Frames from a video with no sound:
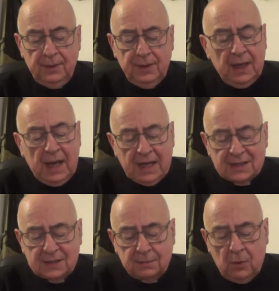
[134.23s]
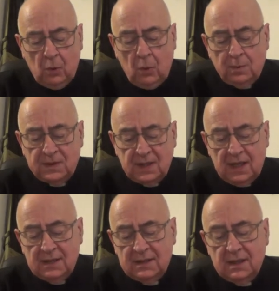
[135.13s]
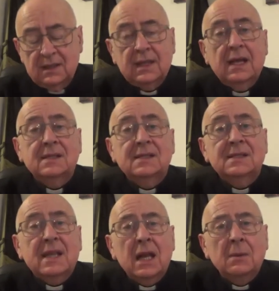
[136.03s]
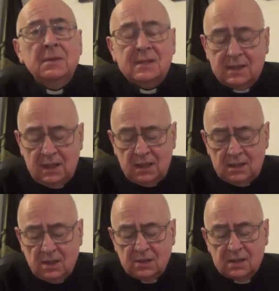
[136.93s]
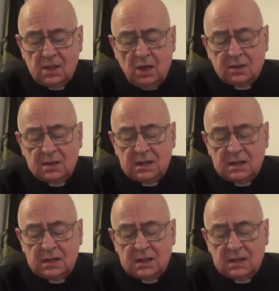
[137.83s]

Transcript: The last Pope says that celibacy does not